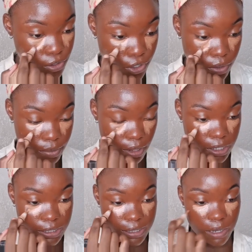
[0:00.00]
So you know with my
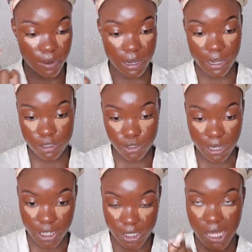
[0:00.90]
concealer what I like to
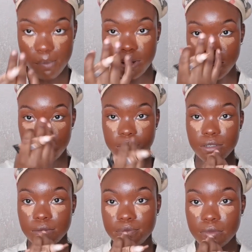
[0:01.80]
do? I like to keep it in the
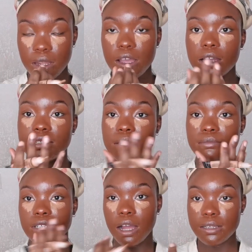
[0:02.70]
middle. Because
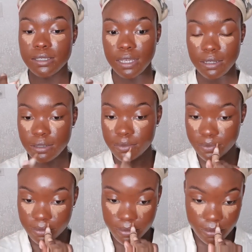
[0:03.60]
I'm dark skinned.
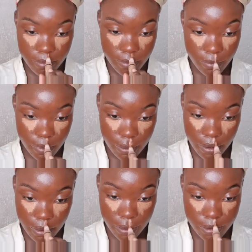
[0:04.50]

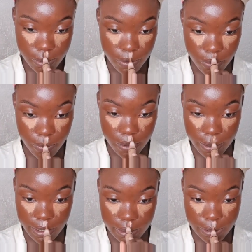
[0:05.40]
So
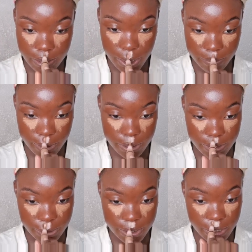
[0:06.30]
I like to keep the
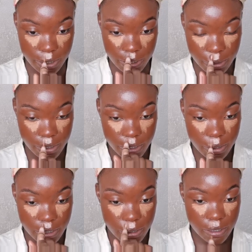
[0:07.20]
concealer
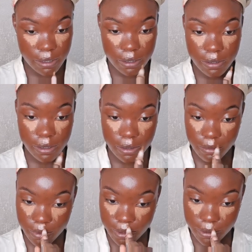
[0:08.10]
in
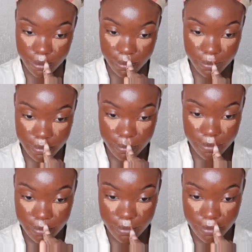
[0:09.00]
the middle.
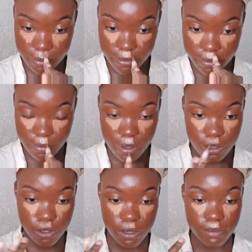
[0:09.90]

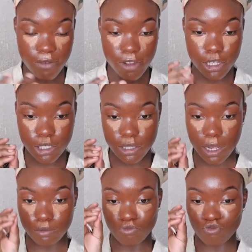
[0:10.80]
So that my face is
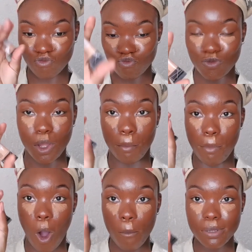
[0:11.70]
like
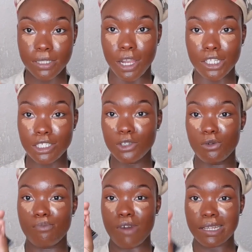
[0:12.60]
pops and I just
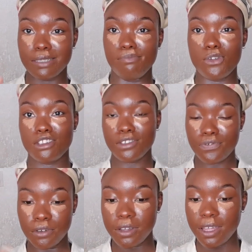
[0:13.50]
look bright and
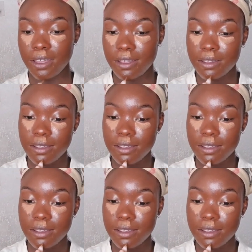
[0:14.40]
beautiful, eh?